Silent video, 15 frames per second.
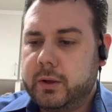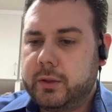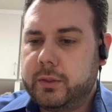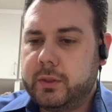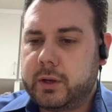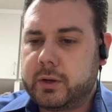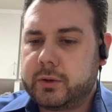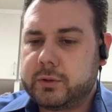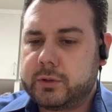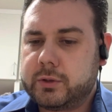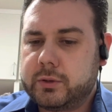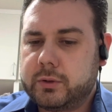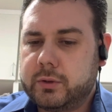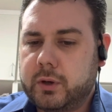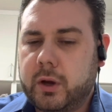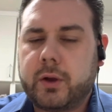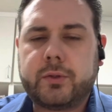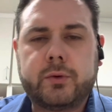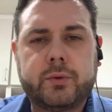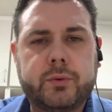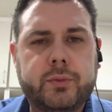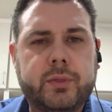there's
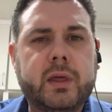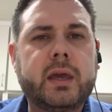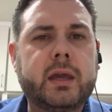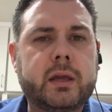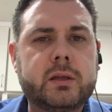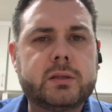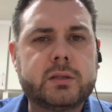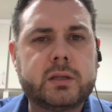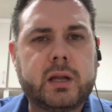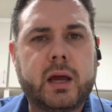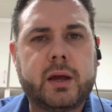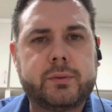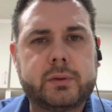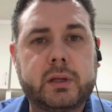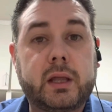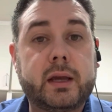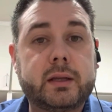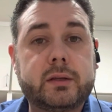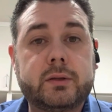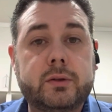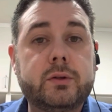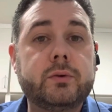other things that I would like
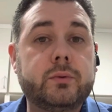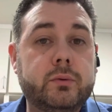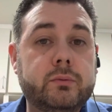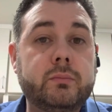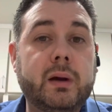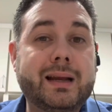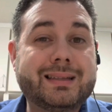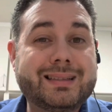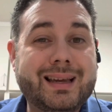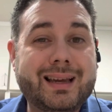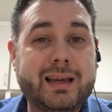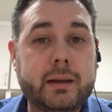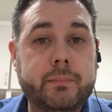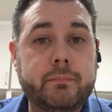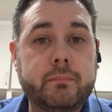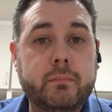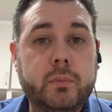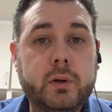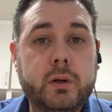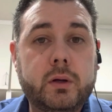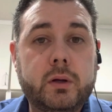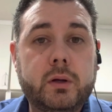to do with my time.
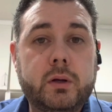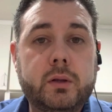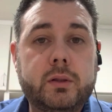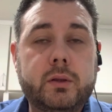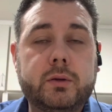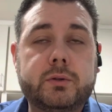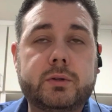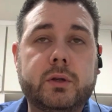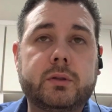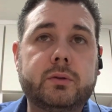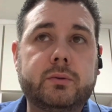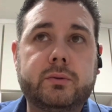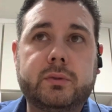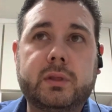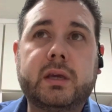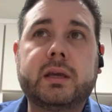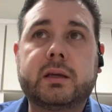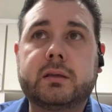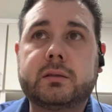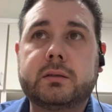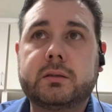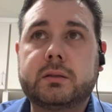There's other
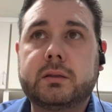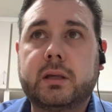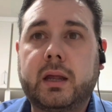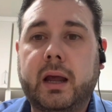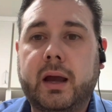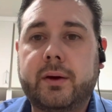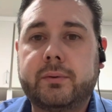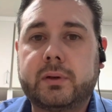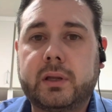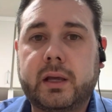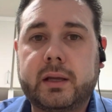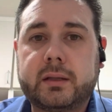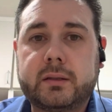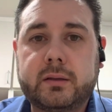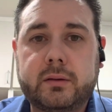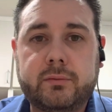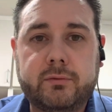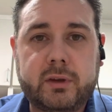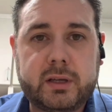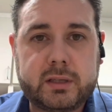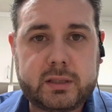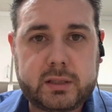things that I would like to
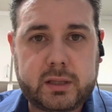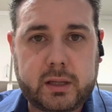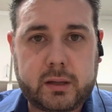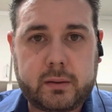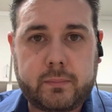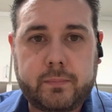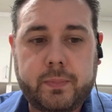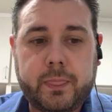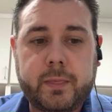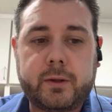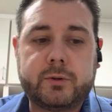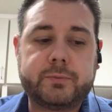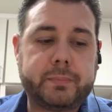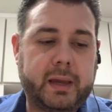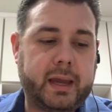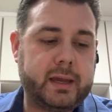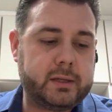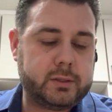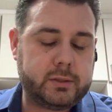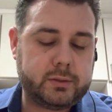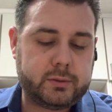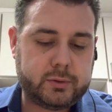invest in. There's
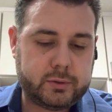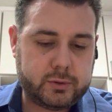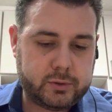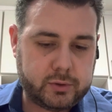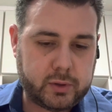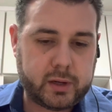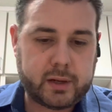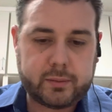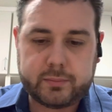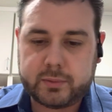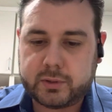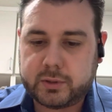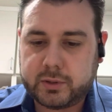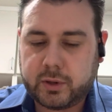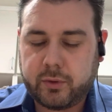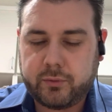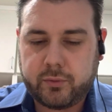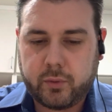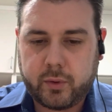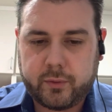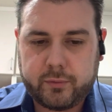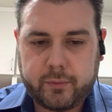passions, dreams, and so forth.